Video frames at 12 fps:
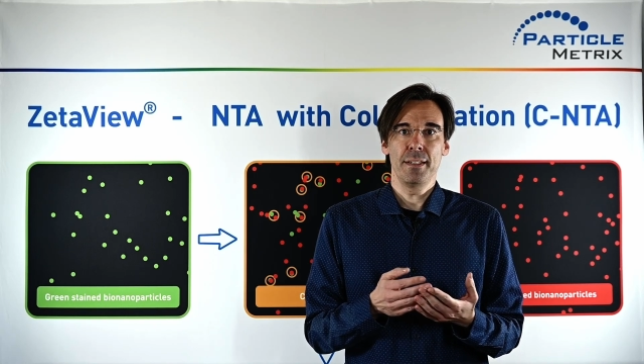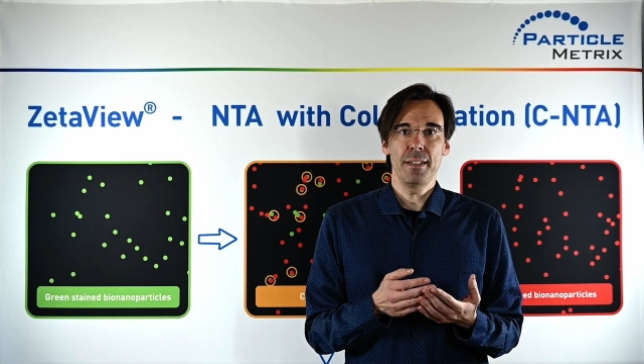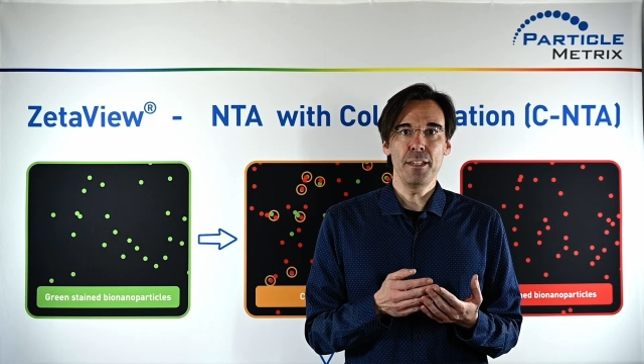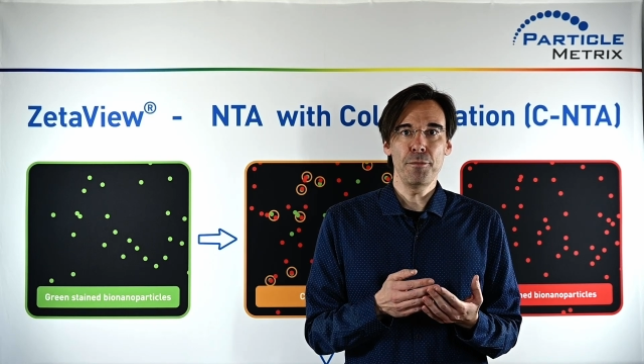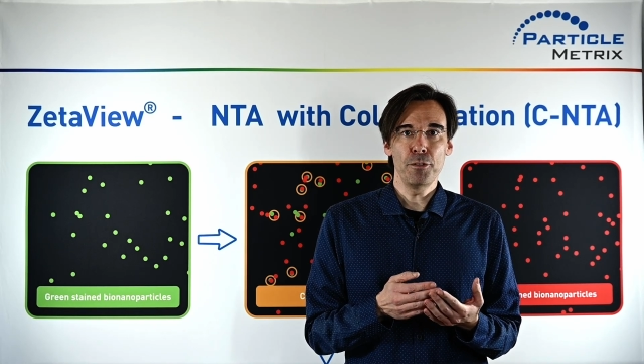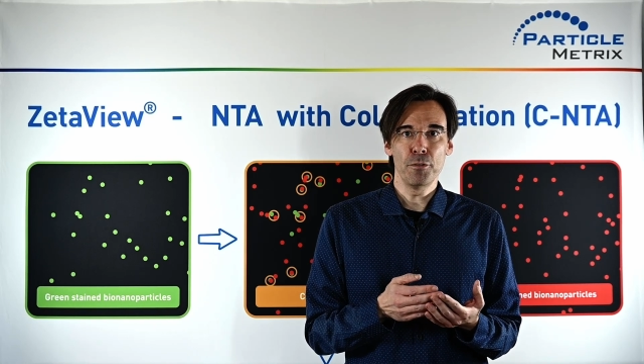
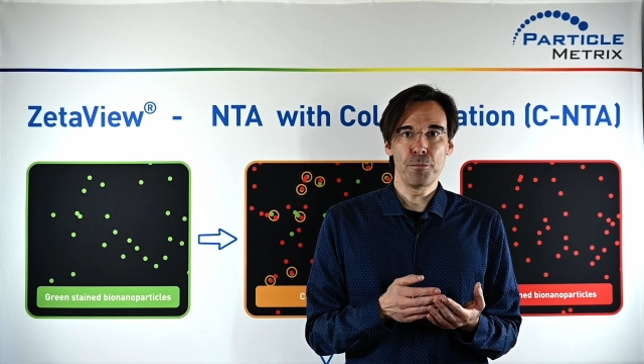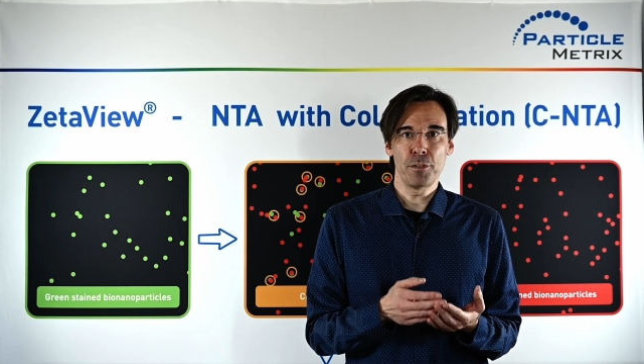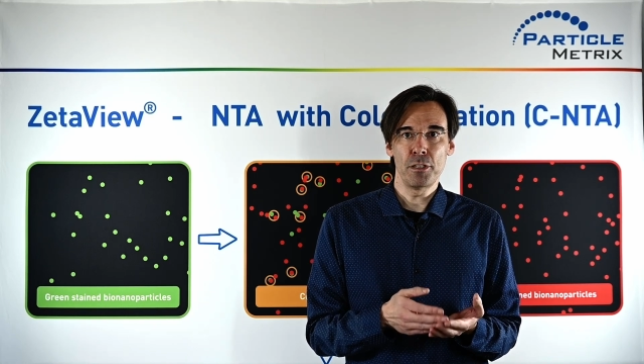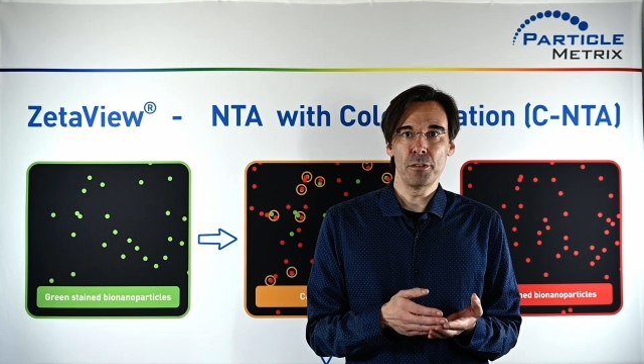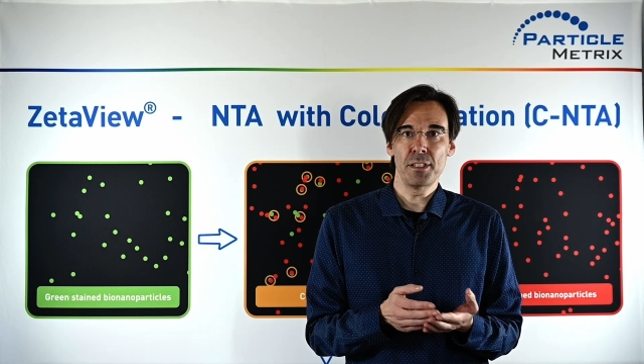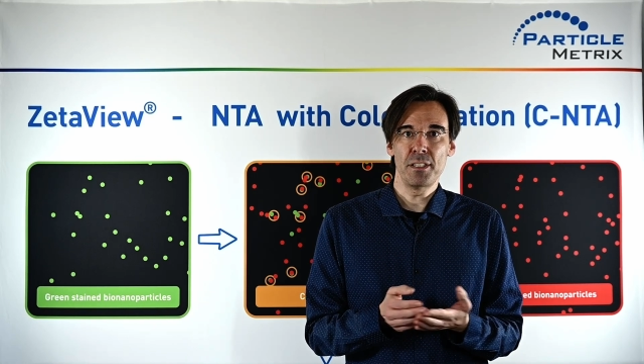if you
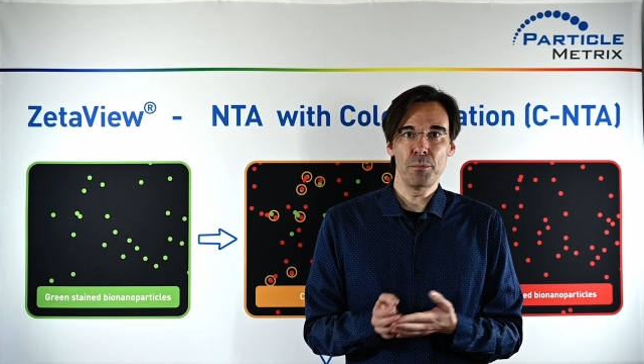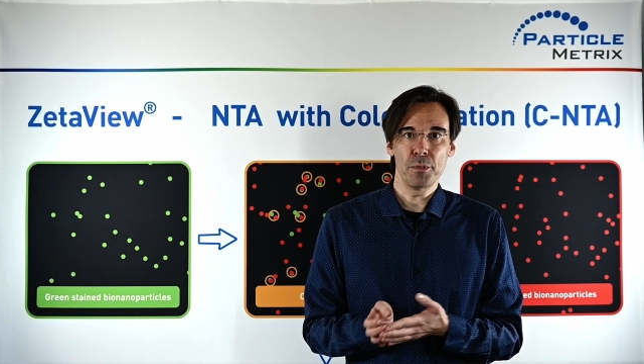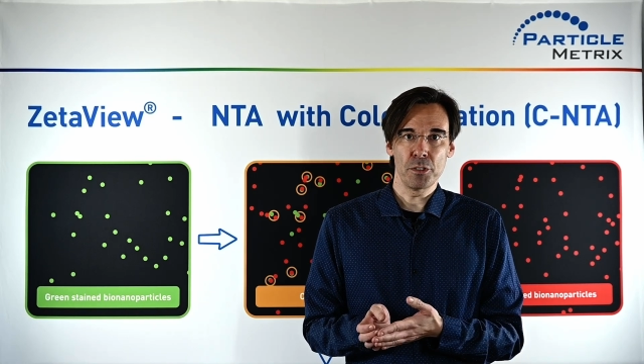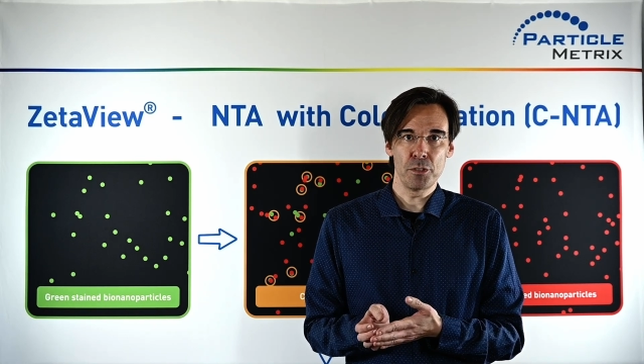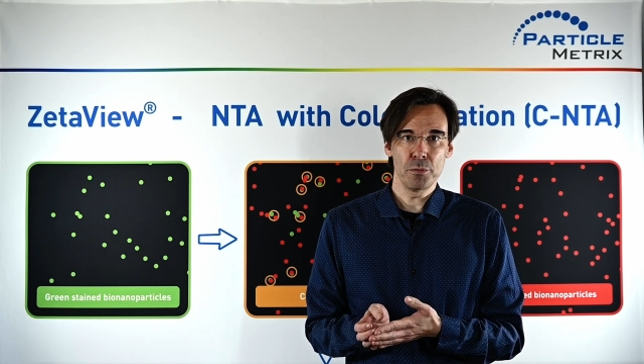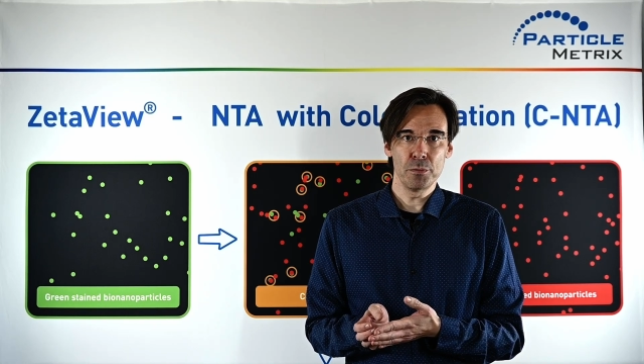follow a tip or
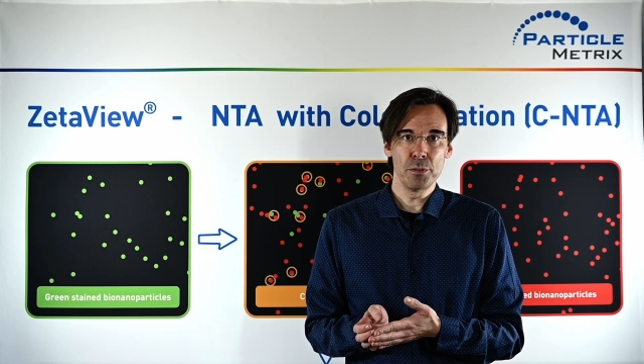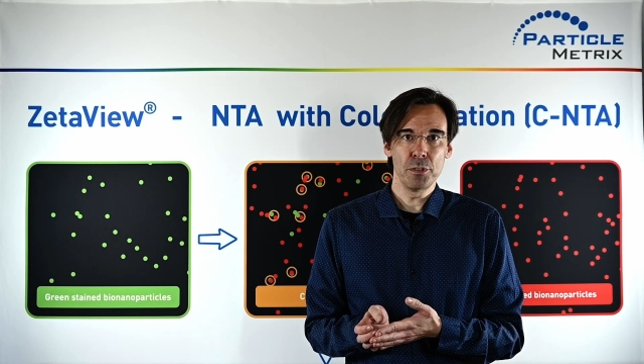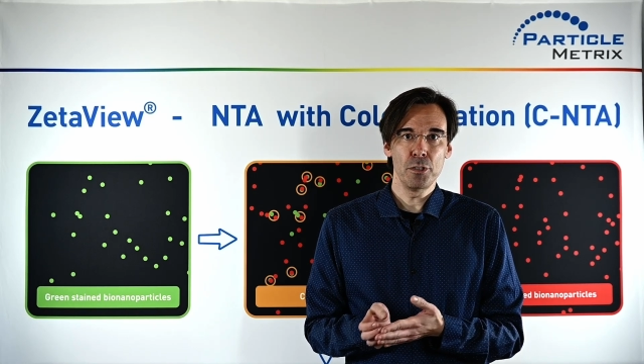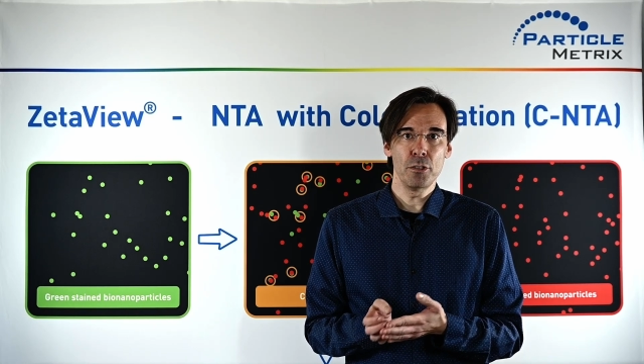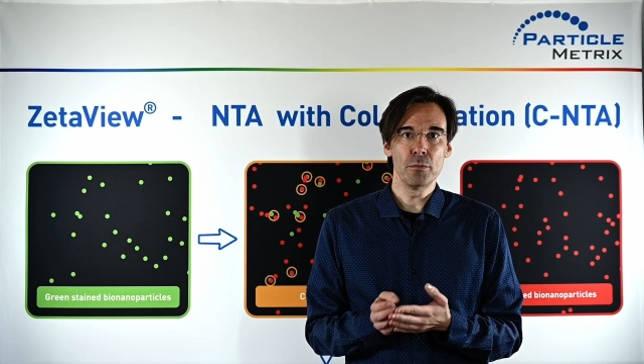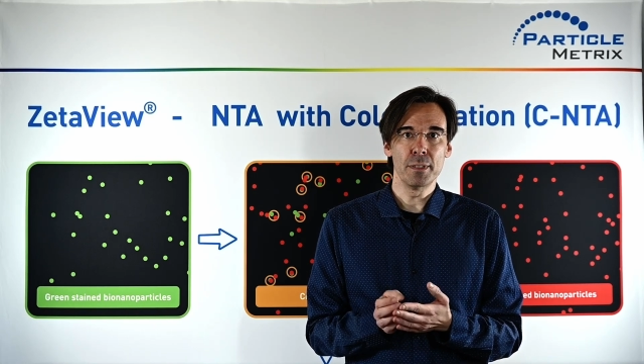two,
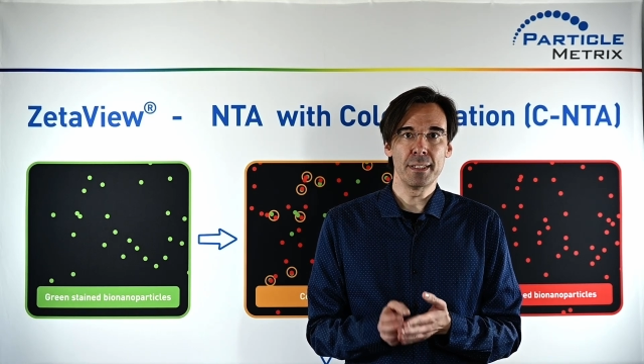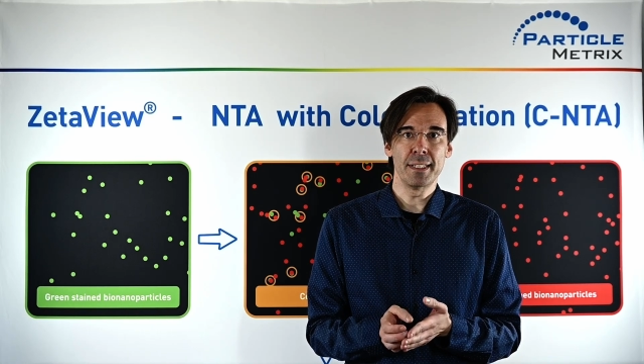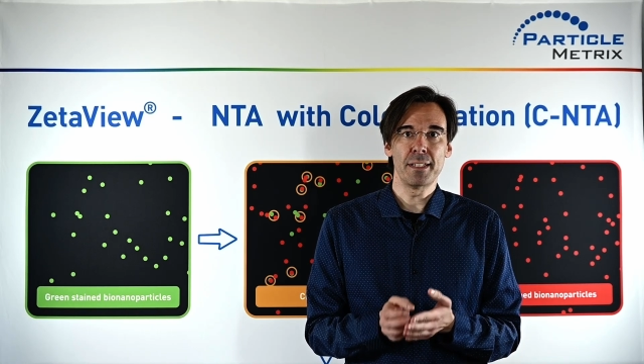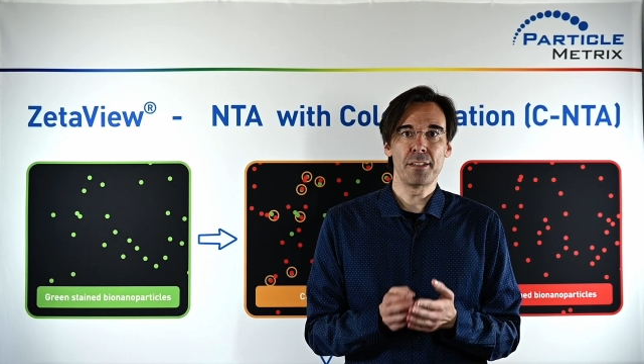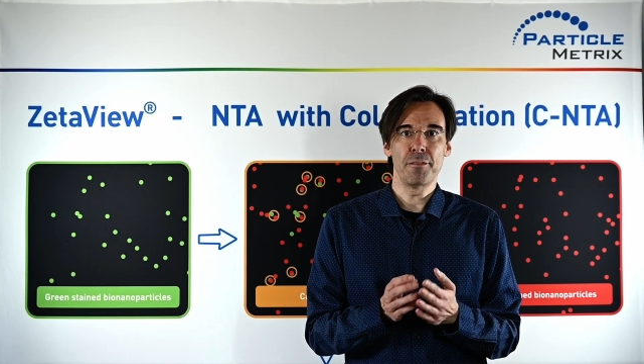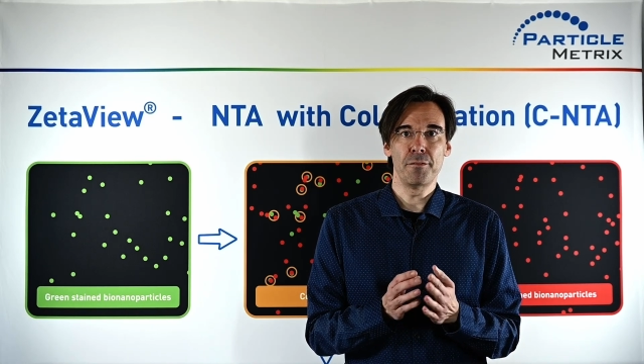you will
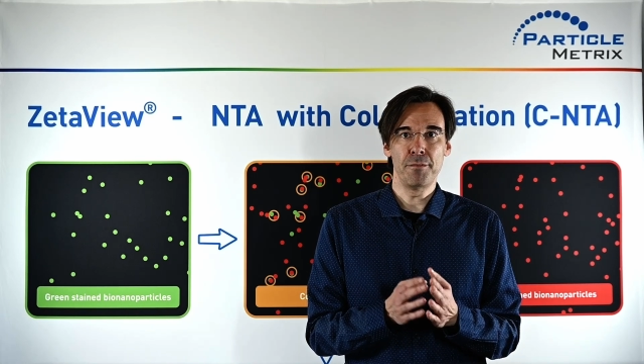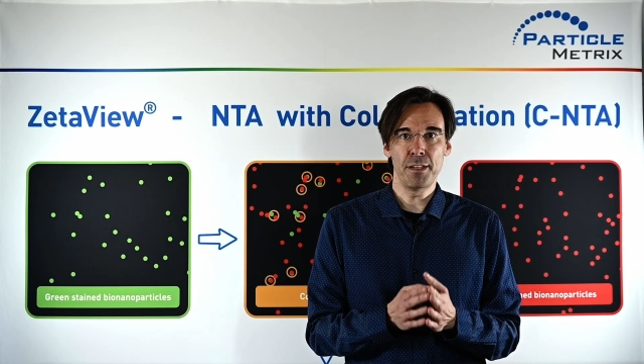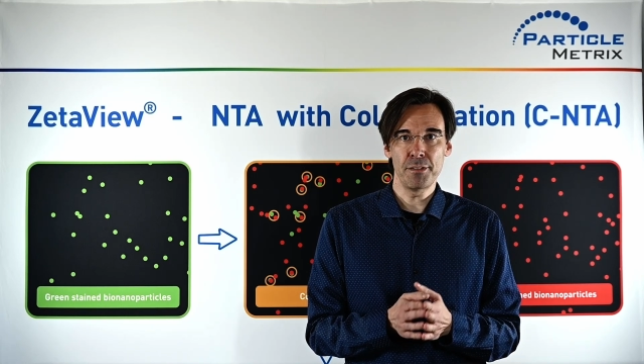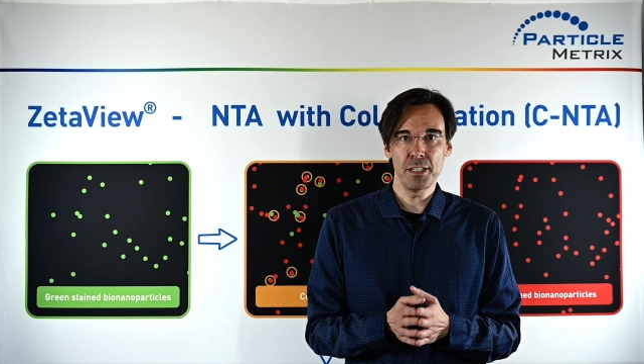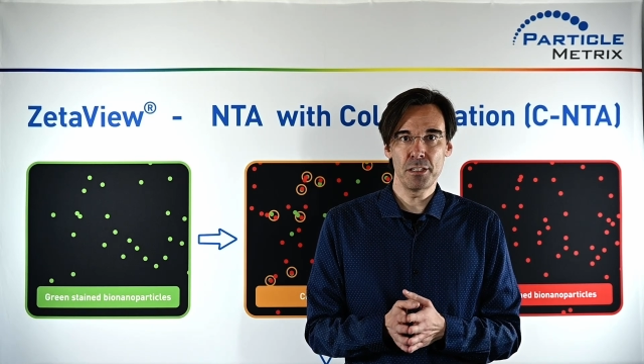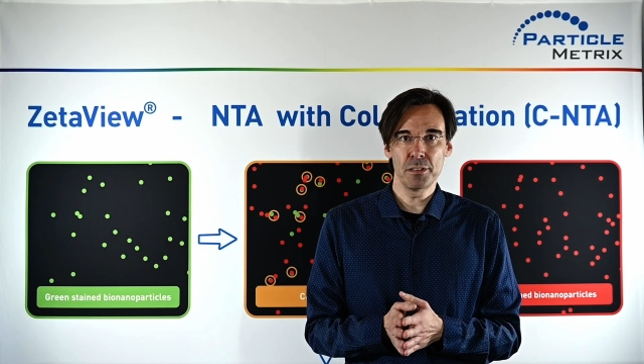get
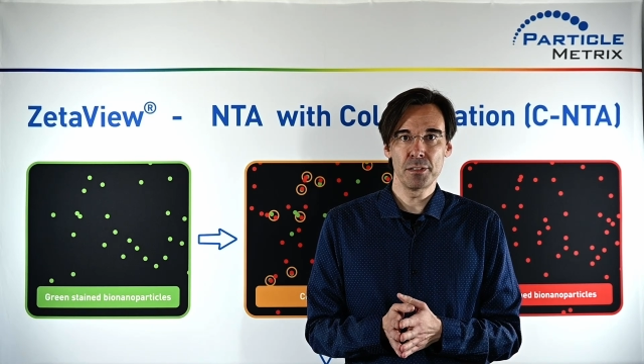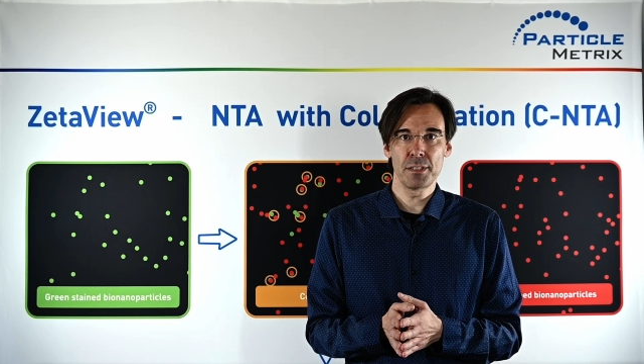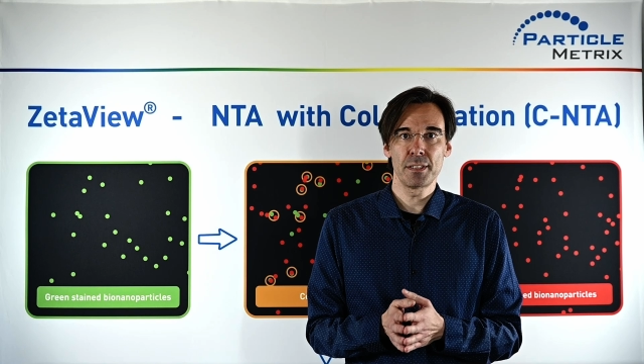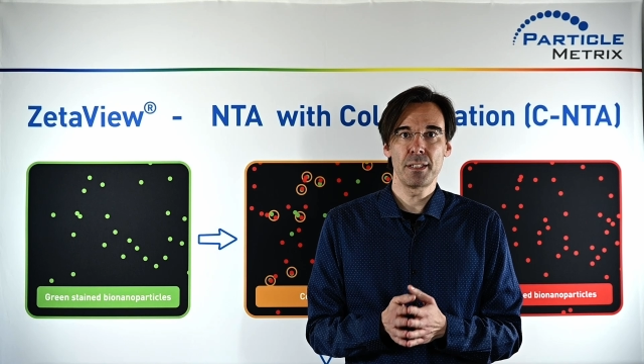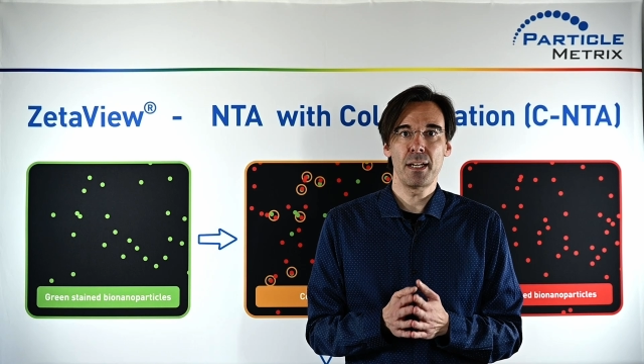very good,